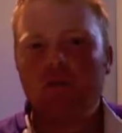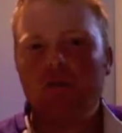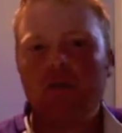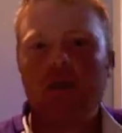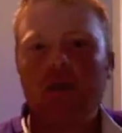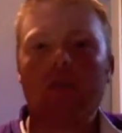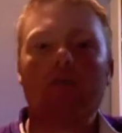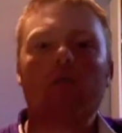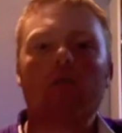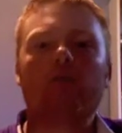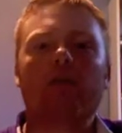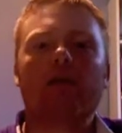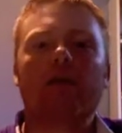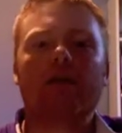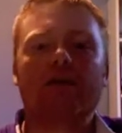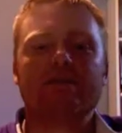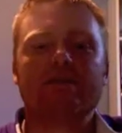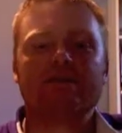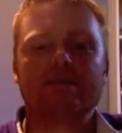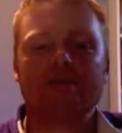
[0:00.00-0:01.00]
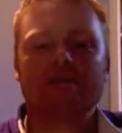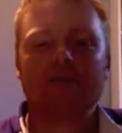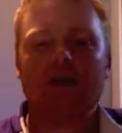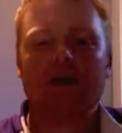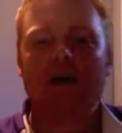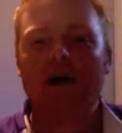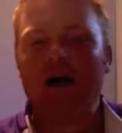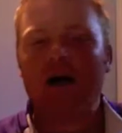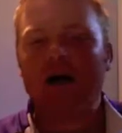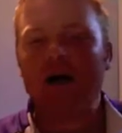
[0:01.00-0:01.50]
Hello, class.
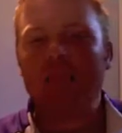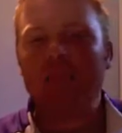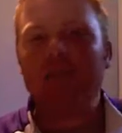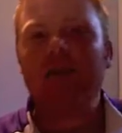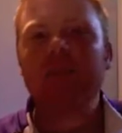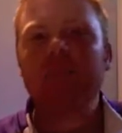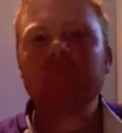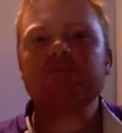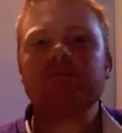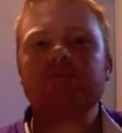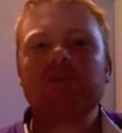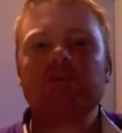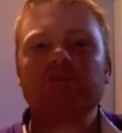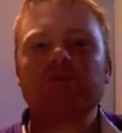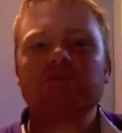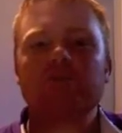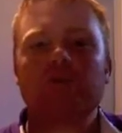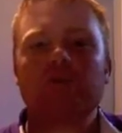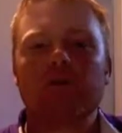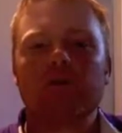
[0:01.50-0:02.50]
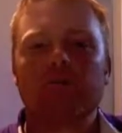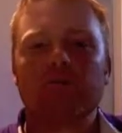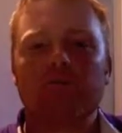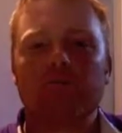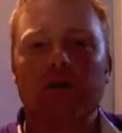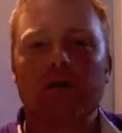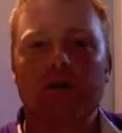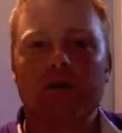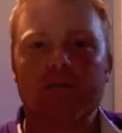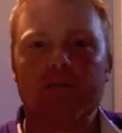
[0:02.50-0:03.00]
My name is Larry Swigum.
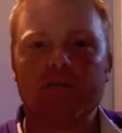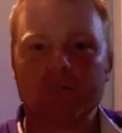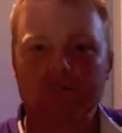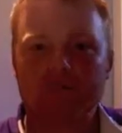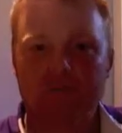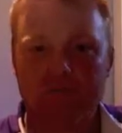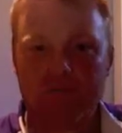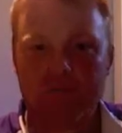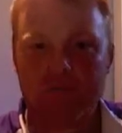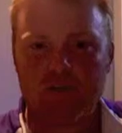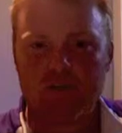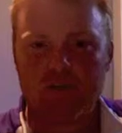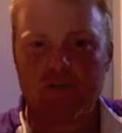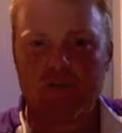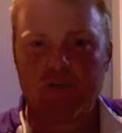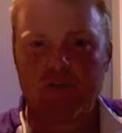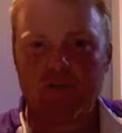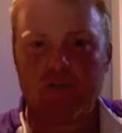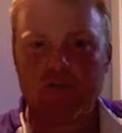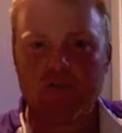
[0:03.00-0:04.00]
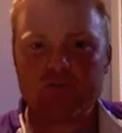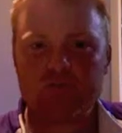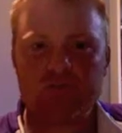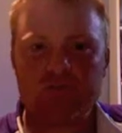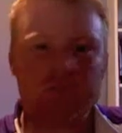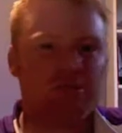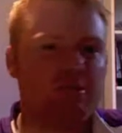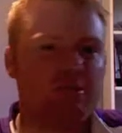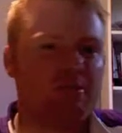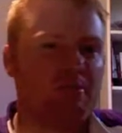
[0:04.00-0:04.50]
This is the face that goes
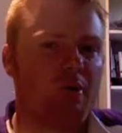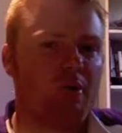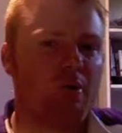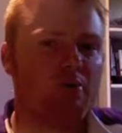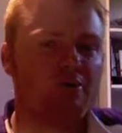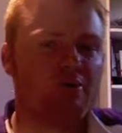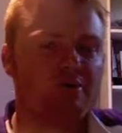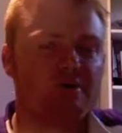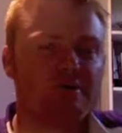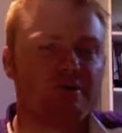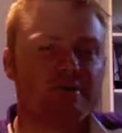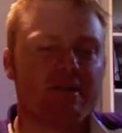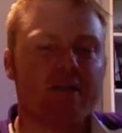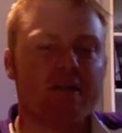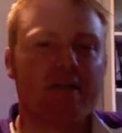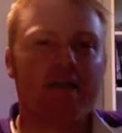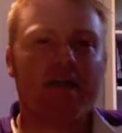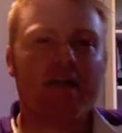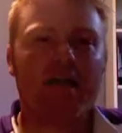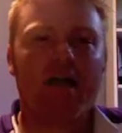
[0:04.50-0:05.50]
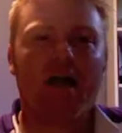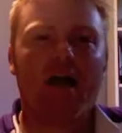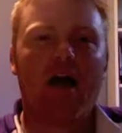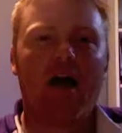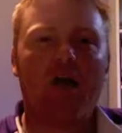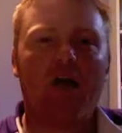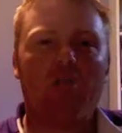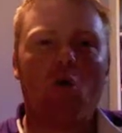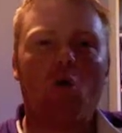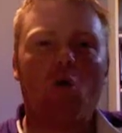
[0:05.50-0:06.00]
with the posts.
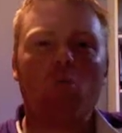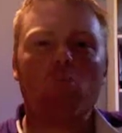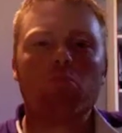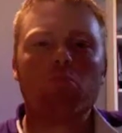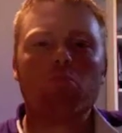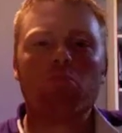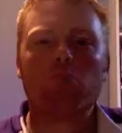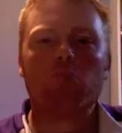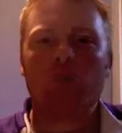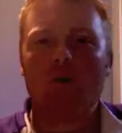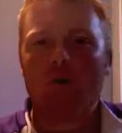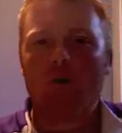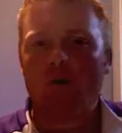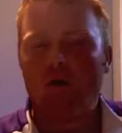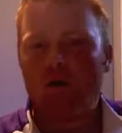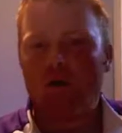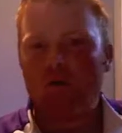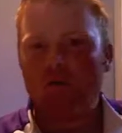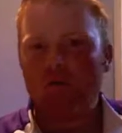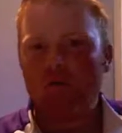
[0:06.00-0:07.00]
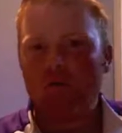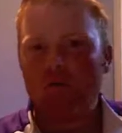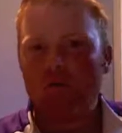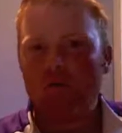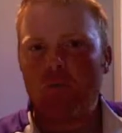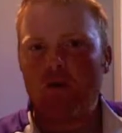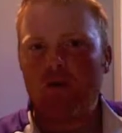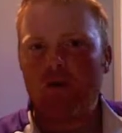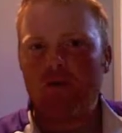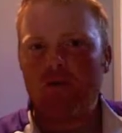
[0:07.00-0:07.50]
Hope you all are doing
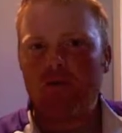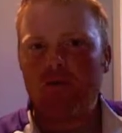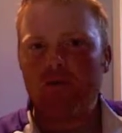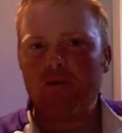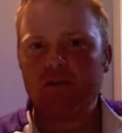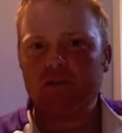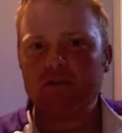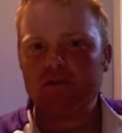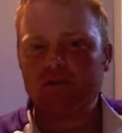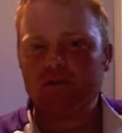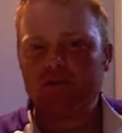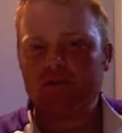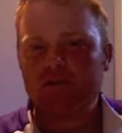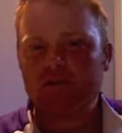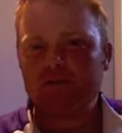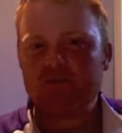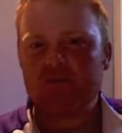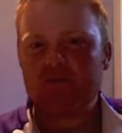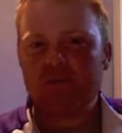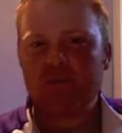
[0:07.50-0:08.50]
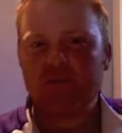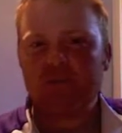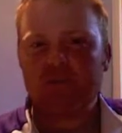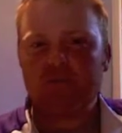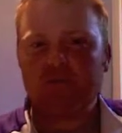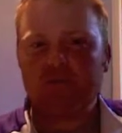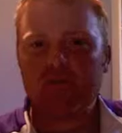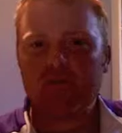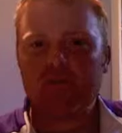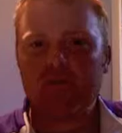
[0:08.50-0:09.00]
well in instructional design,
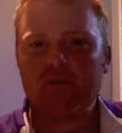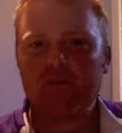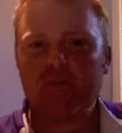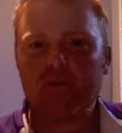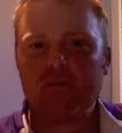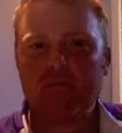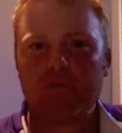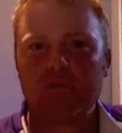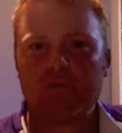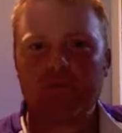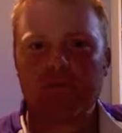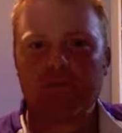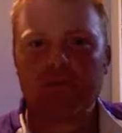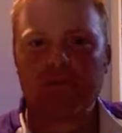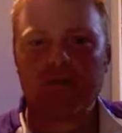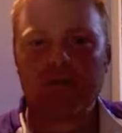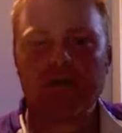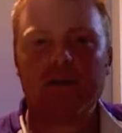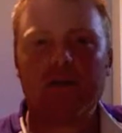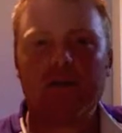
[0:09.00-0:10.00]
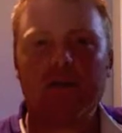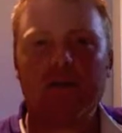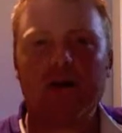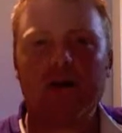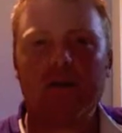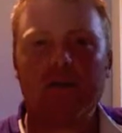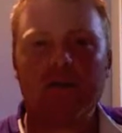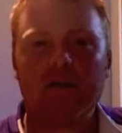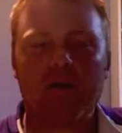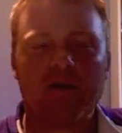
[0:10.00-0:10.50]
having a good time, learning a lot.
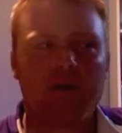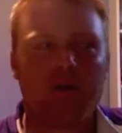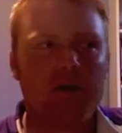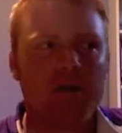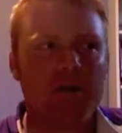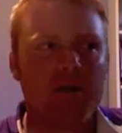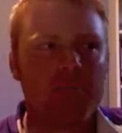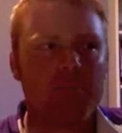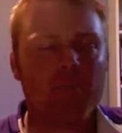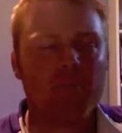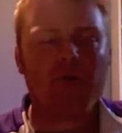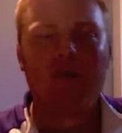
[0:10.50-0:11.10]
I know I am.